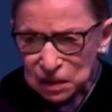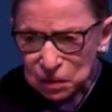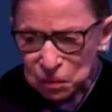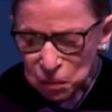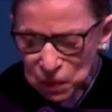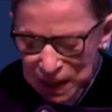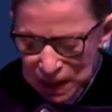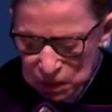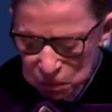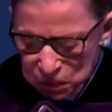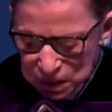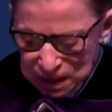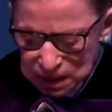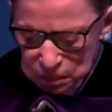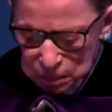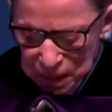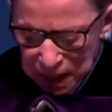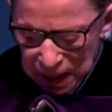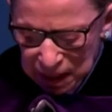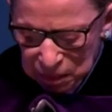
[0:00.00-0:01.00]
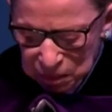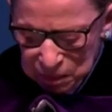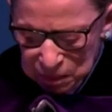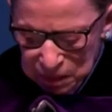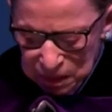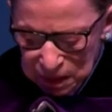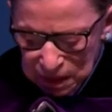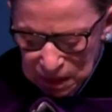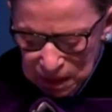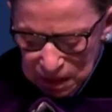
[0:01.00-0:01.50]
Wayne Wisbaum,
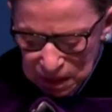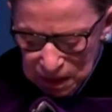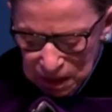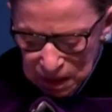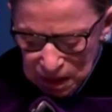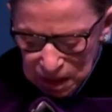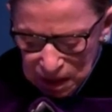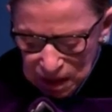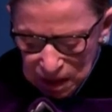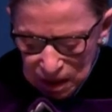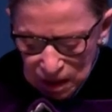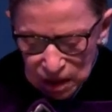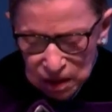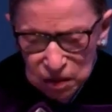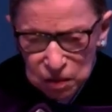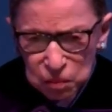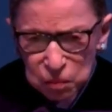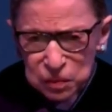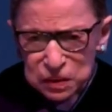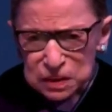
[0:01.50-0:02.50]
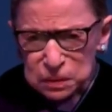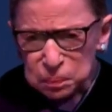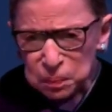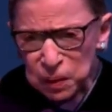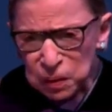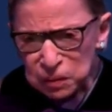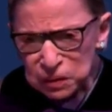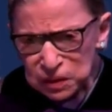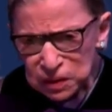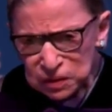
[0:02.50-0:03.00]
was
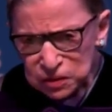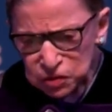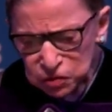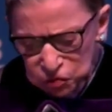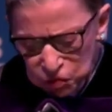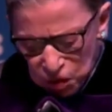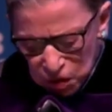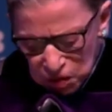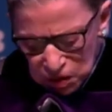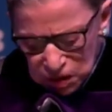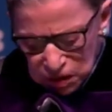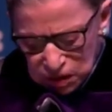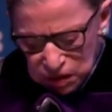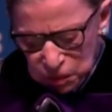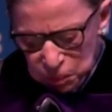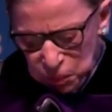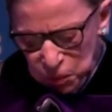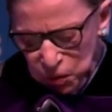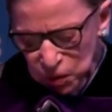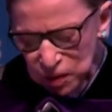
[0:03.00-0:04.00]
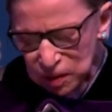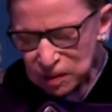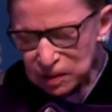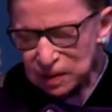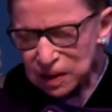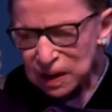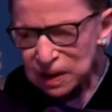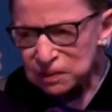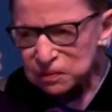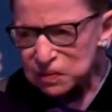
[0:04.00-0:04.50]
both a strong
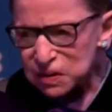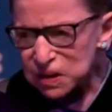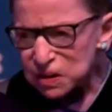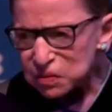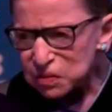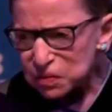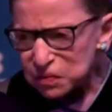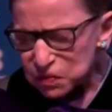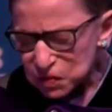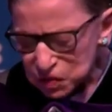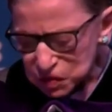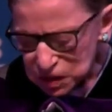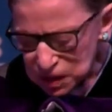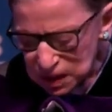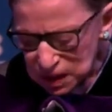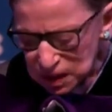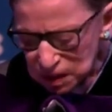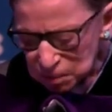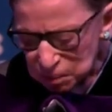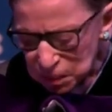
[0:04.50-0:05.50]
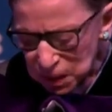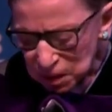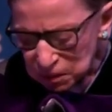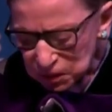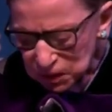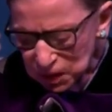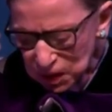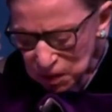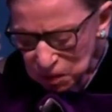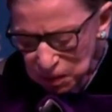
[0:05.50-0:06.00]
supporter of the University of
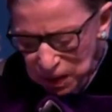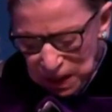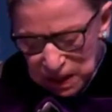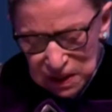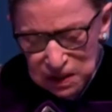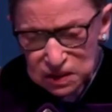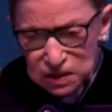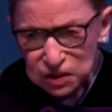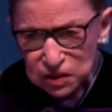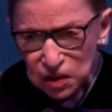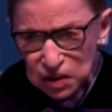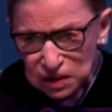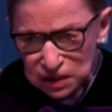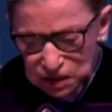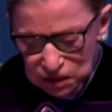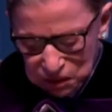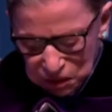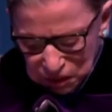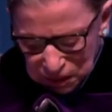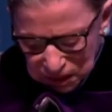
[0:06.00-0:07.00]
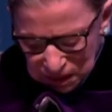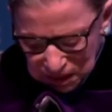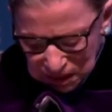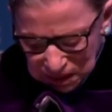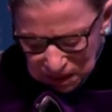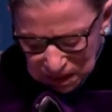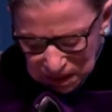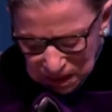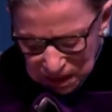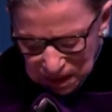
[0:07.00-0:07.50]
Buffalo and its law school,
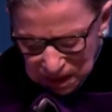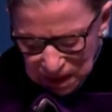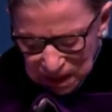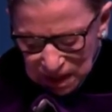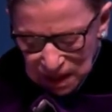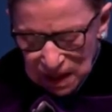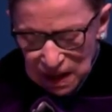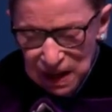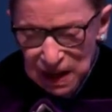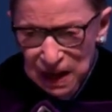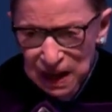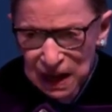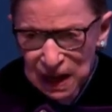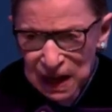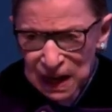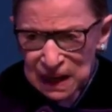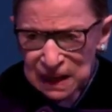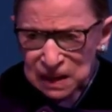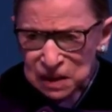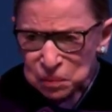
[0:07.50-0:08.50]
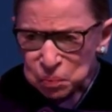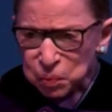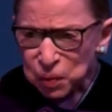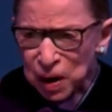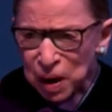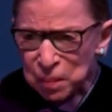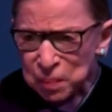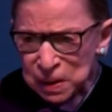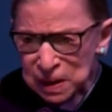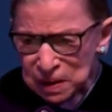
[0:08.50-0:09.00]
and a
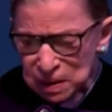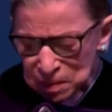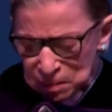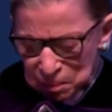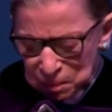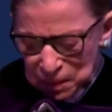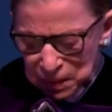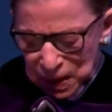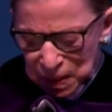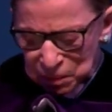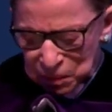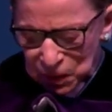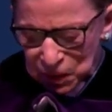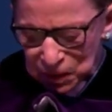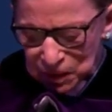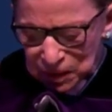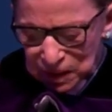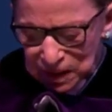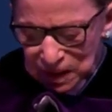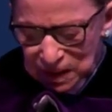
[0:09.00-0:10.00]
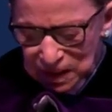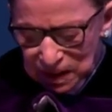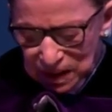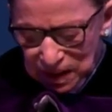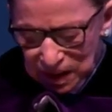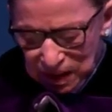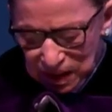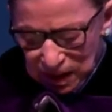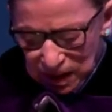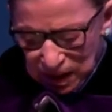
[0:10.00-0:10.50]
prominent member
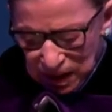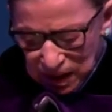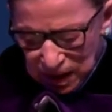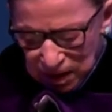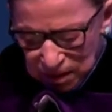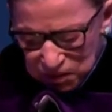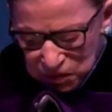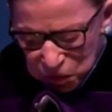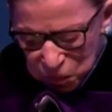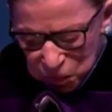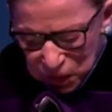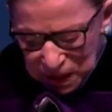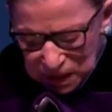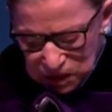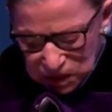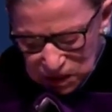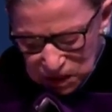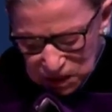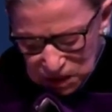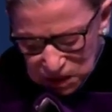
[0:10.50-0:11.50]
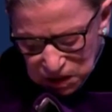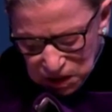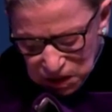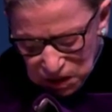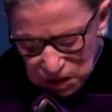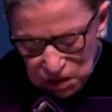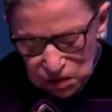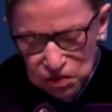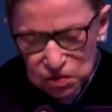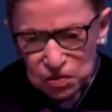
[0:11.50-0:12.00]
of the Western
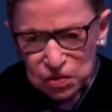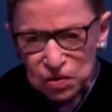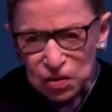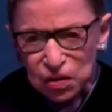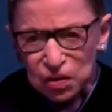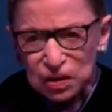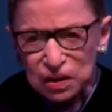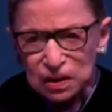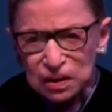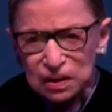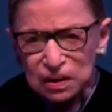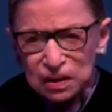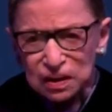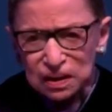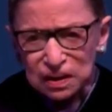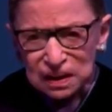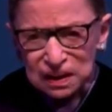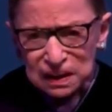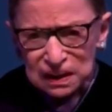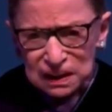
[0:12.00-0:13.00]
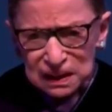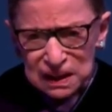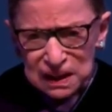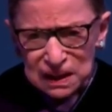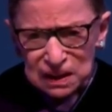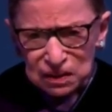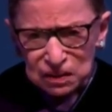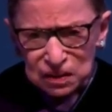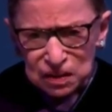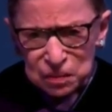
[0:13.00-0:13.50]
New York
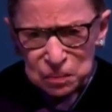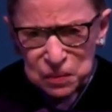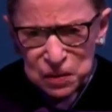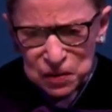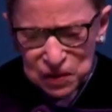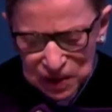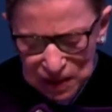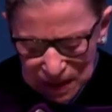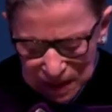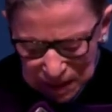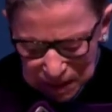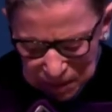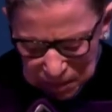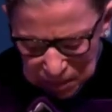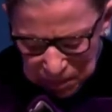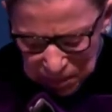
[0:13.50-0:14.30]
legal community.